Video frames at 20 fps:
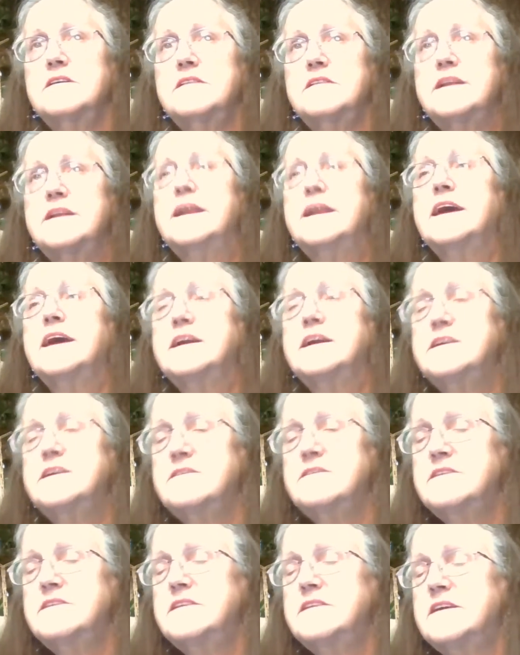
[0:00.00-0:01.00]
the
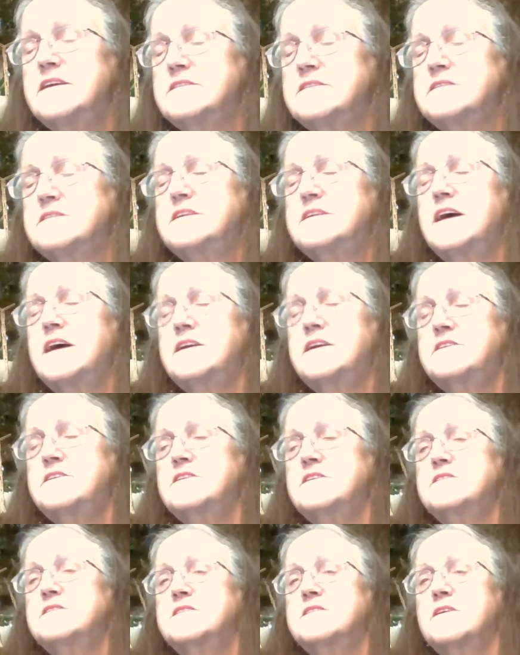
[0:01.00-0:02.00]
negativity that's attached
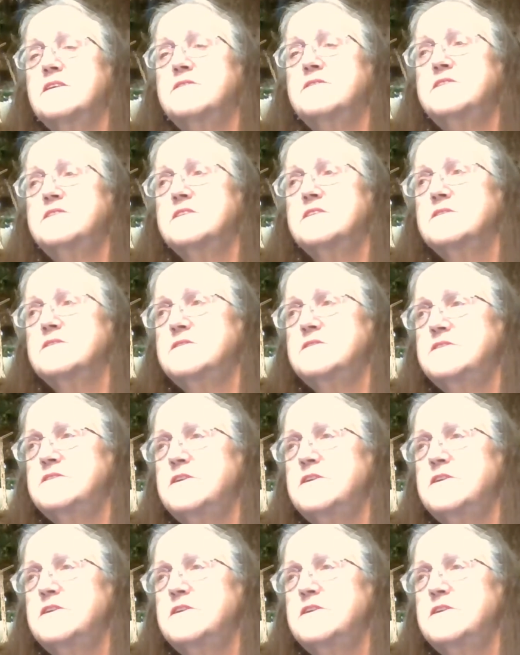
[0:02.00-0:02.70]
itself to